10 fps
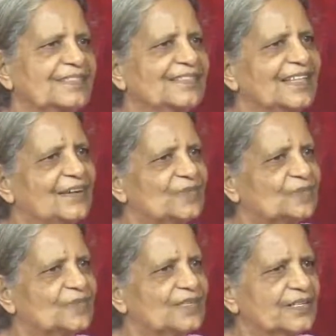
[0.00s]
Then
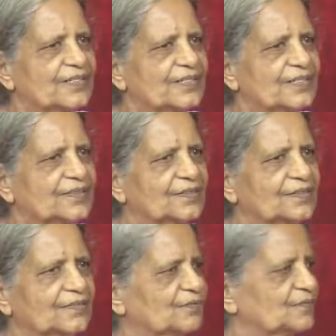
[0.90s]
Rukmini asked,
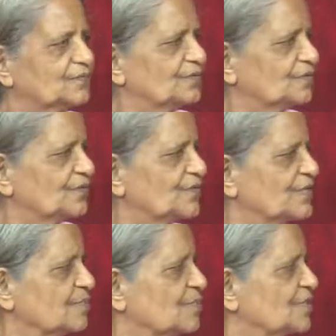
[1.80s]
What
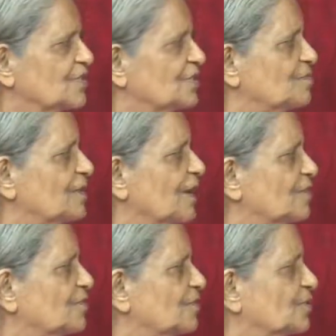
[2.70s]
was the mystery
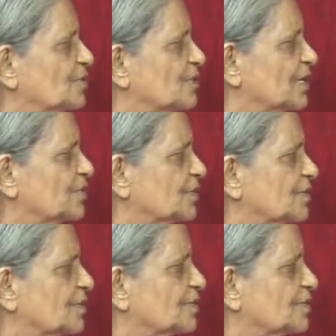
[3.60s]
behind your decision?"